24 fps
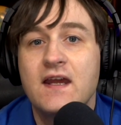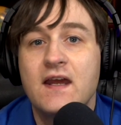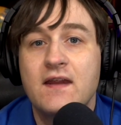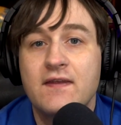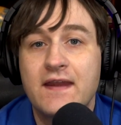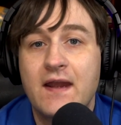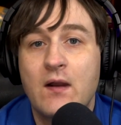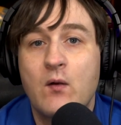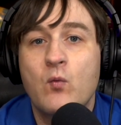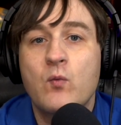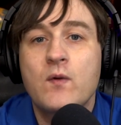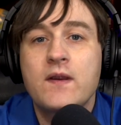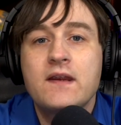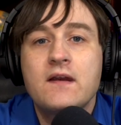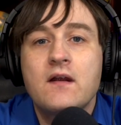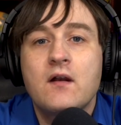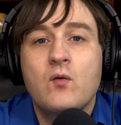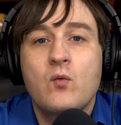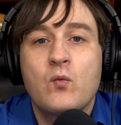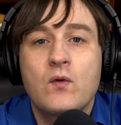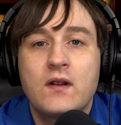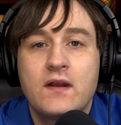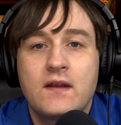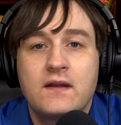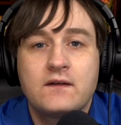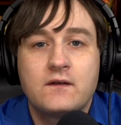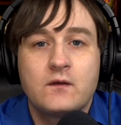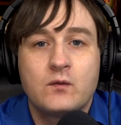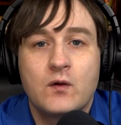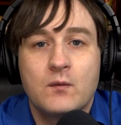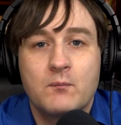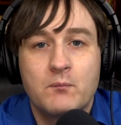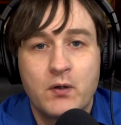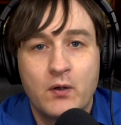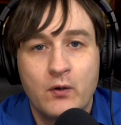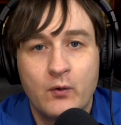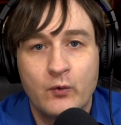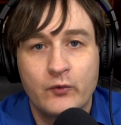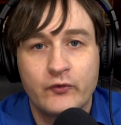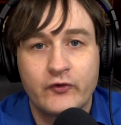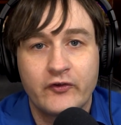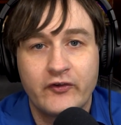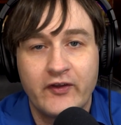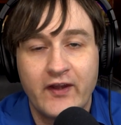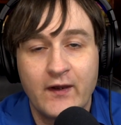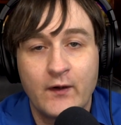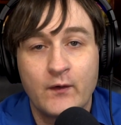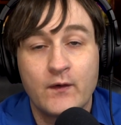that we are willing to impose a
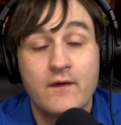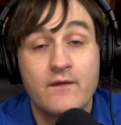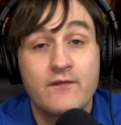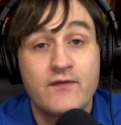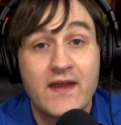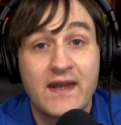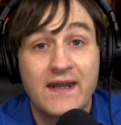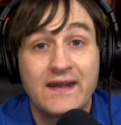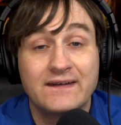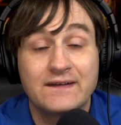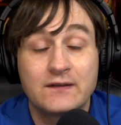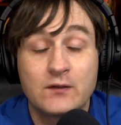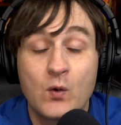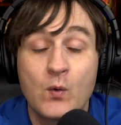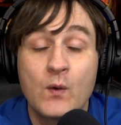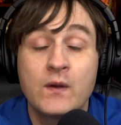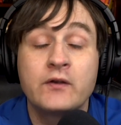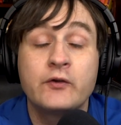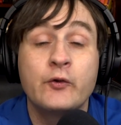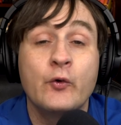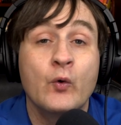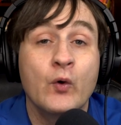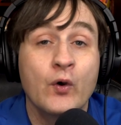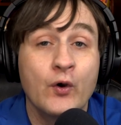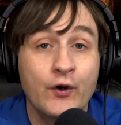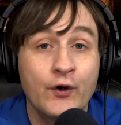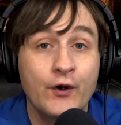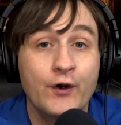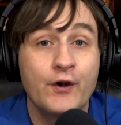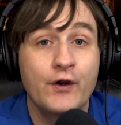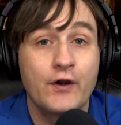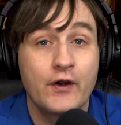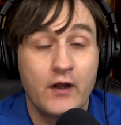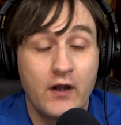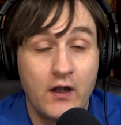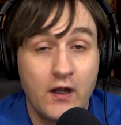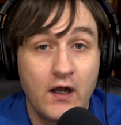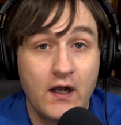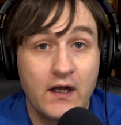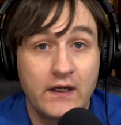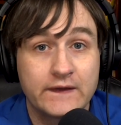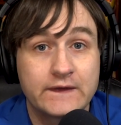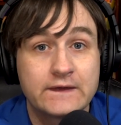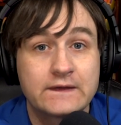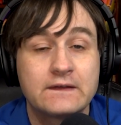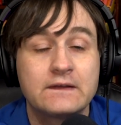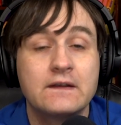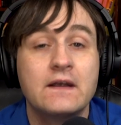tariff that is going to hurt
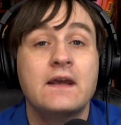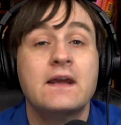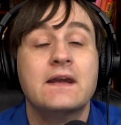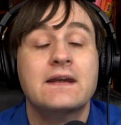us